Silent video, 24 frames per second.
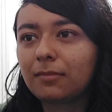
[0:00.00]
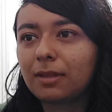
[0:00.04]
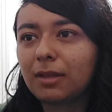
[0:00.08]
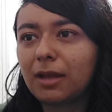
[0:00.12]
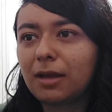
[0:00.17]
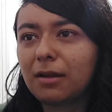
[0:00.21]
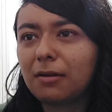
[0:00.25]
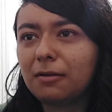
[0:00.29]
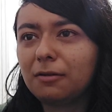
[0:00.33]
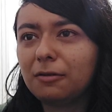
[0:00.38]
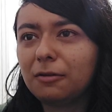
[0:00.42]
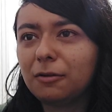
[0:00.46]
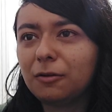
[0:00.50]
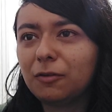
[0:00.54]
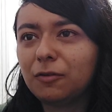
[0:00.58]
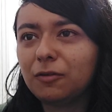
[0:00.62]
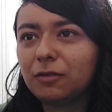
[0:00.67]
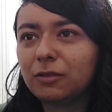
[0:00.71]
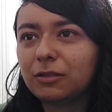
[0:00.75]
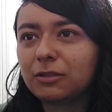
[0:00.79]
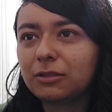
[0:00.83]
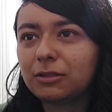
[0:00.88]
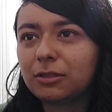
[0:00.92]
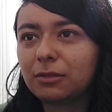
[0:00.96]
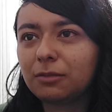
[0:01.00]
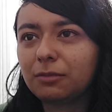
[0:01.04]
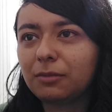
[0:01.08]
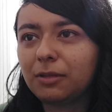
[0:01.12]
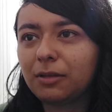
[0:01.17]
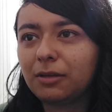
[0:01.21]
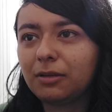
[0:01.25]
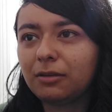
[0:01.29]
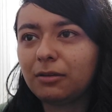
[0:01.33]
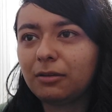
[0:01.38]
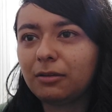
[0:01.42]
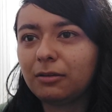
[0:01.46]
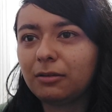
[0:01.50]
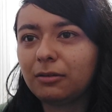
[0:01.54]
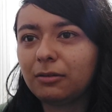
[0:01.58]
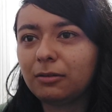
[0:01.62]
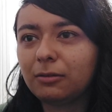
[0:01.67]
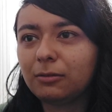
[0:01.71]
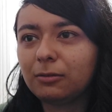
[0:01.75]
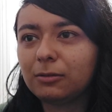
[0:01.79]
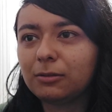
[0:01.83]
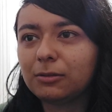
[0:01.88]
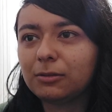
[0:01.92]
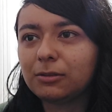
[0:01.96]
I don't know if there's something
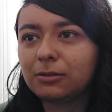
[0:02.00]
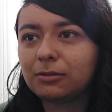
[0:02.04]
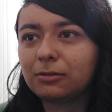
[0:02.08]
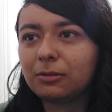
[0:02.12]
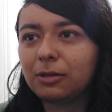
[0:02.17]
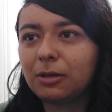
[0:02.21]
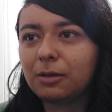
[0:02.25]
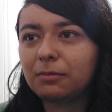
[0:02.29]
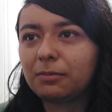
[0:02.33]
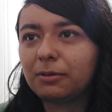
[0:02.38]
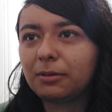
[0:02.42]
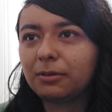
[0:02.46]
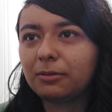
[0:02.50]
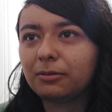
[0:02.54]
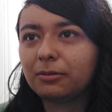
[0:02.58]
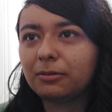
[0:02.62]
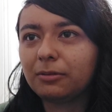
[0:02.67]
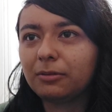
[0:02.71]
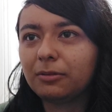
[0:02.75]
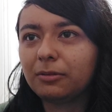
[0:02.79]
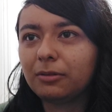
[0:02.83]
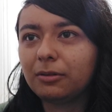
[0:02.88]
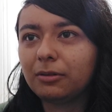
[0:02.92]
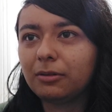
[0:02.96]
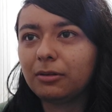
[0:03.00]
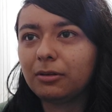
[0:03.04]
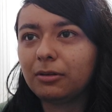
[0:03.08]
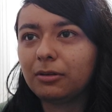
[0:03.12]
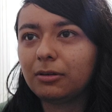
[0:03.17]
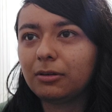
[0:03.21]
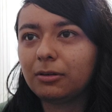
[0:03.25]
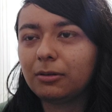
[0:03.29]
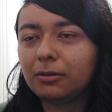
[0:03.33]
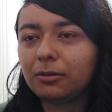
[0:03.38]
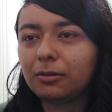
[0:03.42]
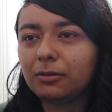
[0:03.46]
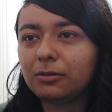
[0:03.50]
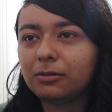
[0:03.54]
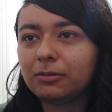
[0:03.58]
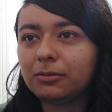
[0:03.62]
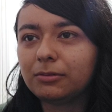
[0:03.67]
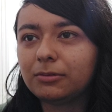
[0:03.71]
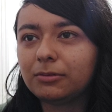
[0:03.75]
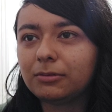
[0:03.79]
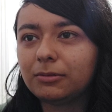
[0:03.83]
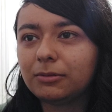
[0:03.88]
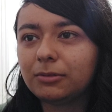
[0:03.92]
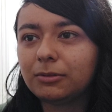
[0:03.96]
also about, uh,
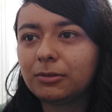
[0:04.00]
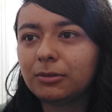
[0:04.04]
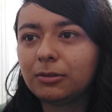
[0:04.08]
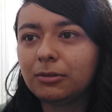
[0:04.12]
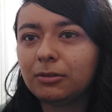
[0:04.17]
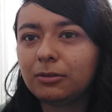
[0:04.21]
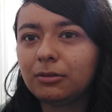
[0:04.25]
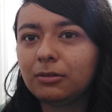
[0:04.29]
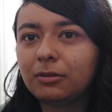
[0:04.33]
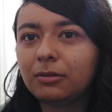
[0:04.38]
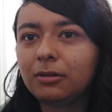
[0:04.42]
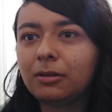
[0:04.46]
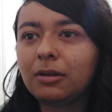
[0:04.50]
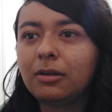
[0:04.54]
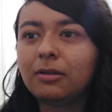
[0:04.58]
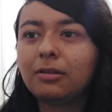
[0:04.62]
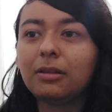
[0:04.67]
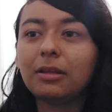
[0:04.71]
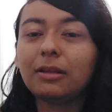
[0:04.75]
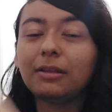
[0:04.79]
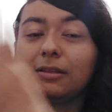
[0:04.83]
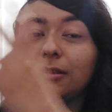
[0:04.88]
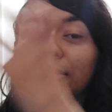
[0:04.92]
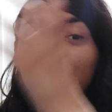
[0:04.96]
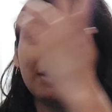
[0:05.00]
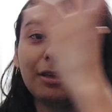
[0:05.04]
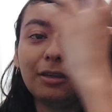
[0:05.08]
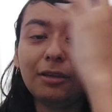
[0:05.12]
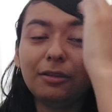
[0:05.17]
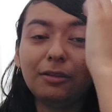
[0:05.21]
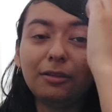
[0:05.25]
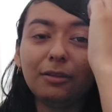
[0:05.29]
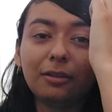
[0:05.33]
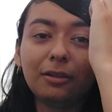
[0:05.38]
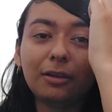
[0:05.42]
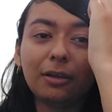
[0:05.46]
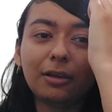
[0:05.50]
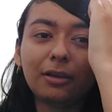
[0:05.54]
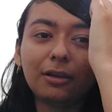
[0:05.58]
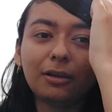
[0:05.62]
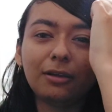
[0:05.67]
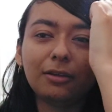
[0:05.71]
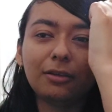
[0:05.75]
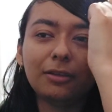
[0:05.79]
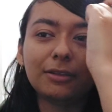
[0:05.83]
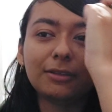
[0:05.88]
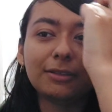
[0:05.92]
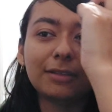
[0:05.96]
that is
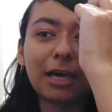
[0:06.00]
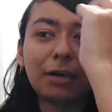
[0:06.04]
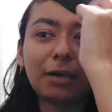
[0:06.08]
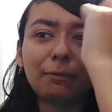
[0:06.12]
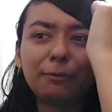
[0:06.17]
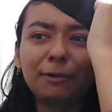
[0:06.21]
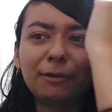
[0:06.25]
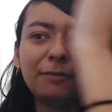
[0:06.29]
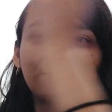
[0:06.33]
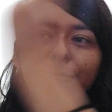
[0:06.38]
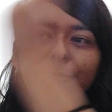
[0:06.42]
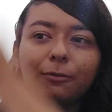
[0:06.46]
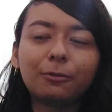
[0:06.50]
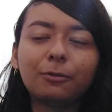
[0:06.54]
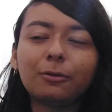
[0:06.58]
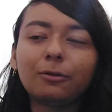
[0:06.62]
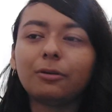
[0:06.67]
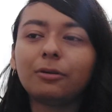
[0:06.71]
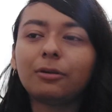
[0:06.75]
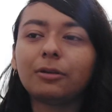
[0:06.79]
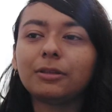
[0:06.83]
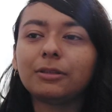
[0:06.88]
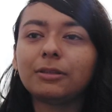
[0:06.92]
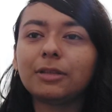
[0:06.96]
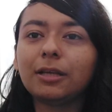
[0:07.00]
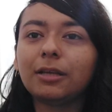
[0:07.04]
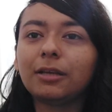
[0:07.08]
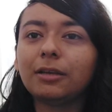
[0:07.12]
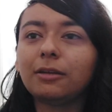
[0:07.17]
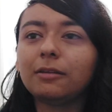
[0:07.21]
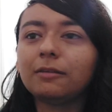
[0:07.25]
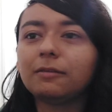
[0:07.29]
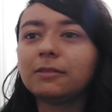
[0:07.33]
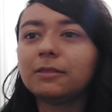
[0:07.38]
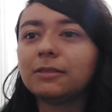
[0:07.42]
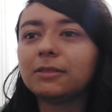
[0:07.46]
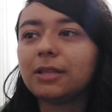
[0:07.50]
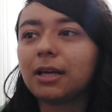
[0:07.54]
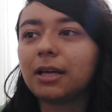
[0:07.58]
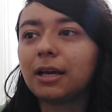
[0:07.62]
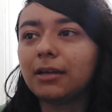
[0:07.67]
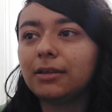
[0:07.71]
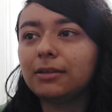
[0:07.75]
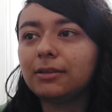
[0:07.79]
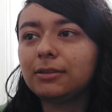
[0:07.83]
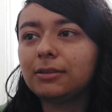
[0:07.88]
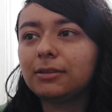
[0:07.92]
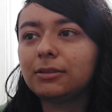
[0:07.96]
uh, the timing for taking off his
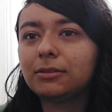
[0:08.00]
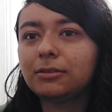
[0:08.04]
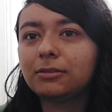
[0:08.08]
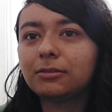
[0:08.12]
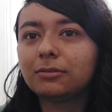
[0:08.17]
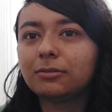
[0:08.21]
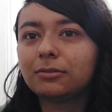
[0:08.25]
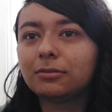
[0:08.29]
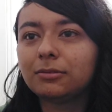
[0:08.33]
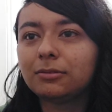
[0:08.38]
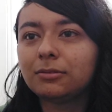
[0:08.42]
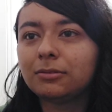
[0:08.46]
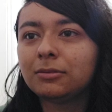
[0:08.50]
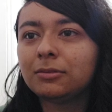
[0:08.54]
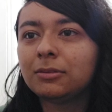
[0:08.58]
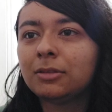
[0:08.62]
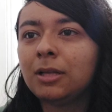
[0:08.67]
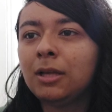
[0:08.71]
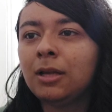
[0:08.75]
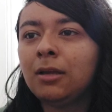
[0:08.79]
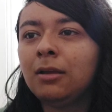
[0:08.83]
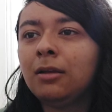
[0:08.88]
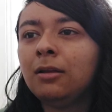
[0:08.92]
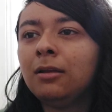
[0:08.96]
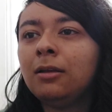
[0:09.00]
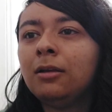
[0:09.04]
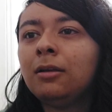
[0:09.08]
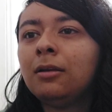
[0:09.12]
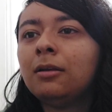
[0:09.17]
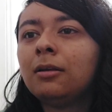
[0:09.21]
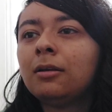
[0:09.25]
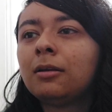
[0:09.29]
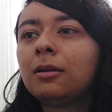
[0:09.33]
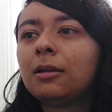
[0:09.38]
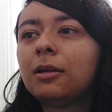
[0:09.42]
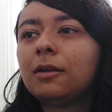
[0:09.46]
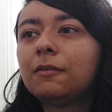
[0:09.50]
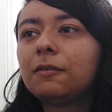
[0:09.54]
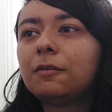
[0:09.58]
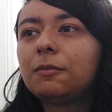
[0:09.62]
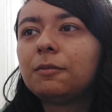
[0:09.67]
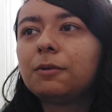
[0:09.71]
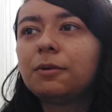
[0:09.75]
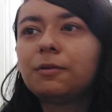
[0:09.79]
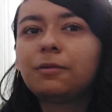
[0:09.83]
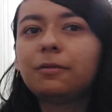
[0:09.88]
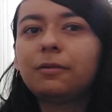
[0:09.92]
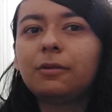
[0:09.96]
hat. If you
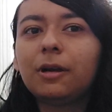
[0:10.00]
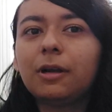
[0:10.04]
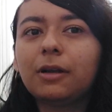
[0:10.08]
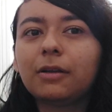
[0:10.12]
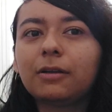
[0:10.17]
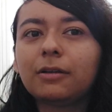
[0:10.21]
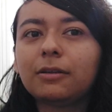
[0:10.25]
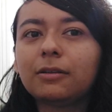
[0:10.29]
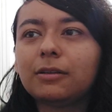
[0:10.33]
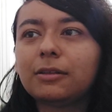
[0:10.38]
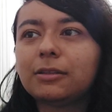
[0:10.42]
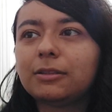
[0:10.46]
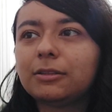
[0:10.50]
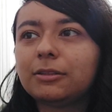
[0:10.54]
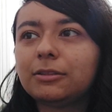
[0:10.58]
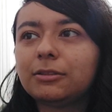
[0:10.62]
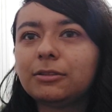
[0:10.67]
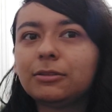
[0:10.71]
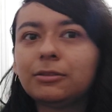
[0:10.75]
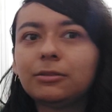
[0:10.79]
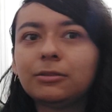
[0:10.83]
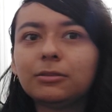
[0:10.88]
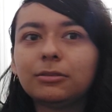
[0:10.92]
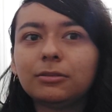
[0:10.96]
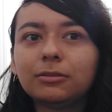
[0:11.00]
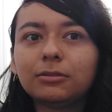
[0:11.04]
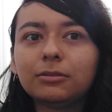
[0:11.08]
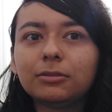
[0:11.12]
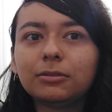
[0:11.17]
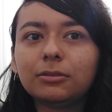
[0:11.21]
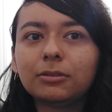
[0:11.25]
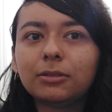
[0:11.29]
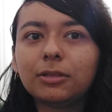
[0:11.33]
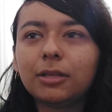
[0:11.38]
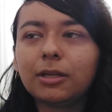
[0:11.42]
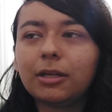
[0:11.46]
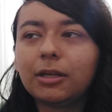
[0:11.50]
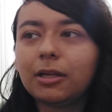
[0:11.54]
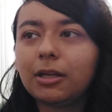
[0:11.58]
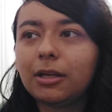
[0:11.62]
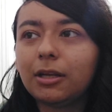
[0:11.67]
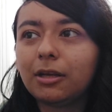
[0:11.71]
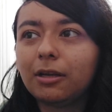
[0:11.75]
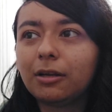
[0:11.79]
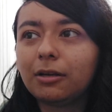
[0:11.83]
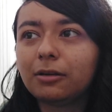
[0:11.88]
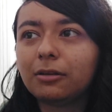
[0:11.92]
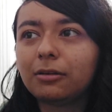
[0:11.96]
prefer, I can let you
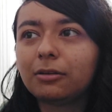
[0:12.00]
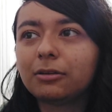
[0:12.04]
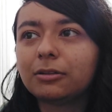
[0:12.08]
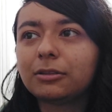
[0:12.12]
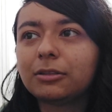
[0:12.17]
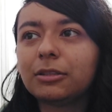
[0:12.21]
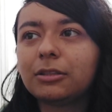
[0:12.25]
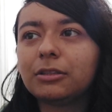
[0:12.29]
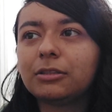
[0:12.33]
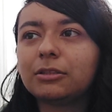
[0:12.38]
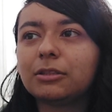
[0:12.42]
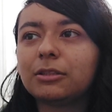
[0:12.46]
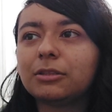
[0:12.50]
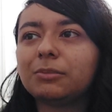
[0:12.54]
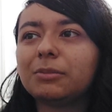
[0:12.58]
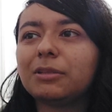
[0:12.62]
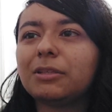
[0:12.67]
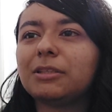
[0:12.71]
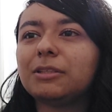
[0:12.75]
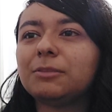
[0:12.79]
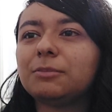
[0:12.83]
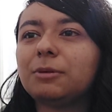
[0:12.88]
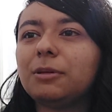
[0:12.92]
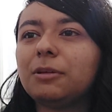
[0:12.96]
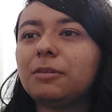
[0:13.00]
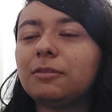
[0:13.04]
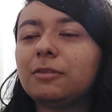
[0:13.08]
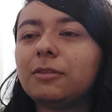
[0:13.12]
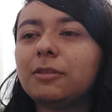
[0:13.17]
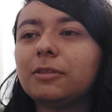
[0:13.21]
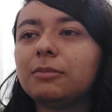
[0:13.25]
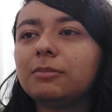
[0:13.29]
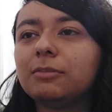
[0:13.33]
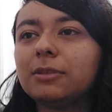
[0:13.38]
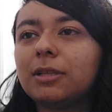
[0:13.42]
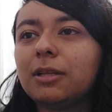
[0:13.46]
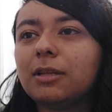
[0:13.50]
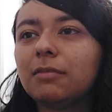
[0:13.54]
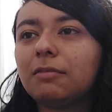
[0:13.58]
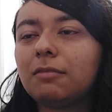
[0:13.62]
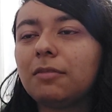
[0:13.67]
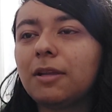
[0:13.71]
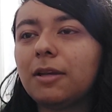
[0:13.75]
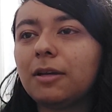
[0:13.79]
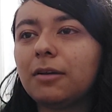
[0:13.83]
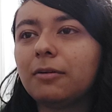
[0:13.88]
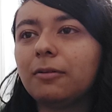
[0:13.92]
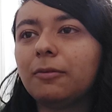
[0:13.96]
hear Chainsaw Man speak for himself
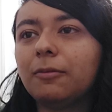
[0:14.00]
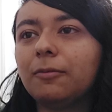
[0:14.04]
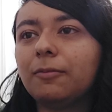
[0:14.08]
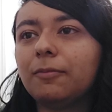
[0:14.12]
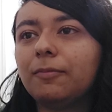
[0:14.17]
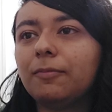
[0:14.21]
now.